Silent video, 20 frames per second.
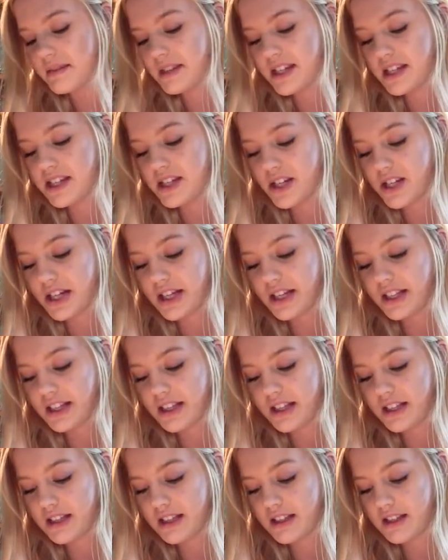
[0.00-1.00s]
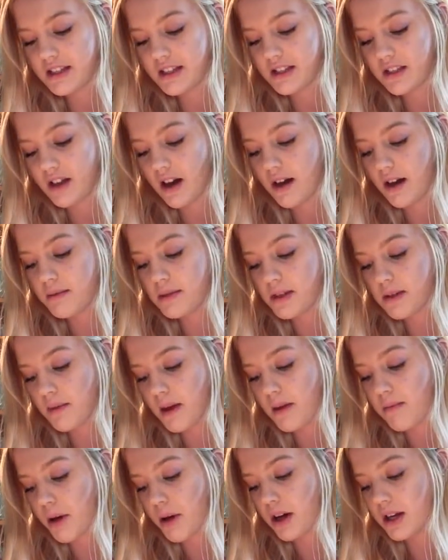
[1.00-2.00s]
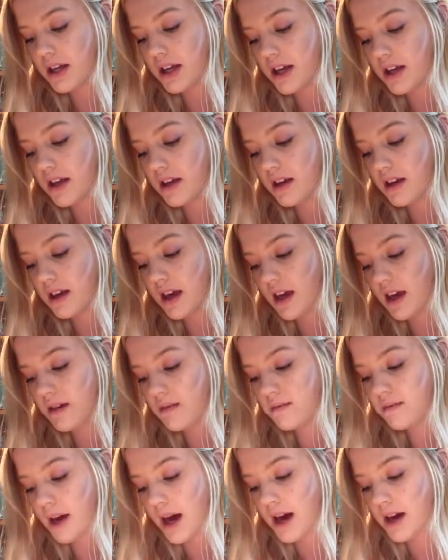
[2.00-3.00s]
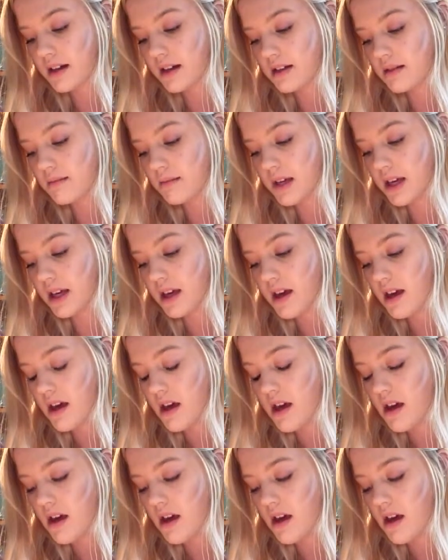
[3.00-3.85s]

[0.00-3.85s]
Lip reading: The jingling stopped, and my body came back to me.